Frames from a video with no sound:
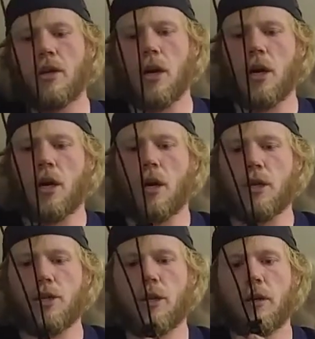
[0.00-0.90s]

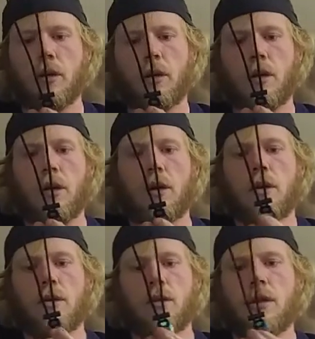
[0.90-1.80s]
gosh.
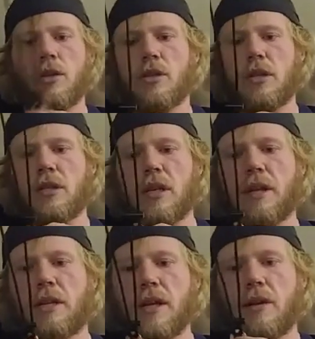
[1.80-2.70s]
So you can just
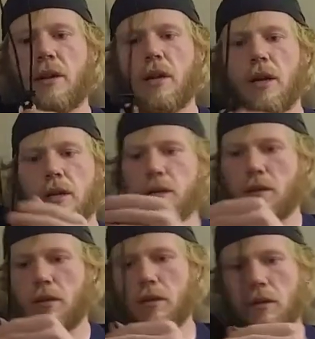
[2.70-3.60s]
extend that down to there,
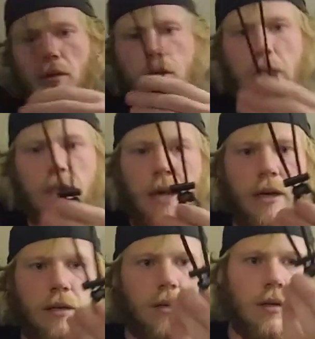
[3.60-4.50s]
like
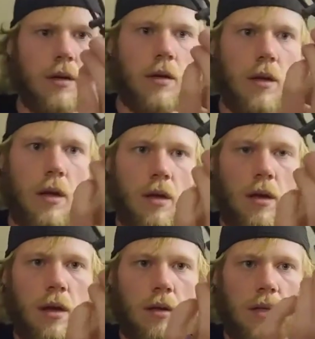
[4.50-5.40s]
that.
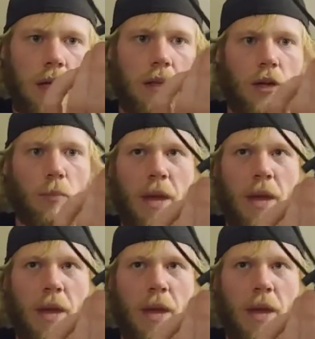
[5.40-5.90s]
Like a little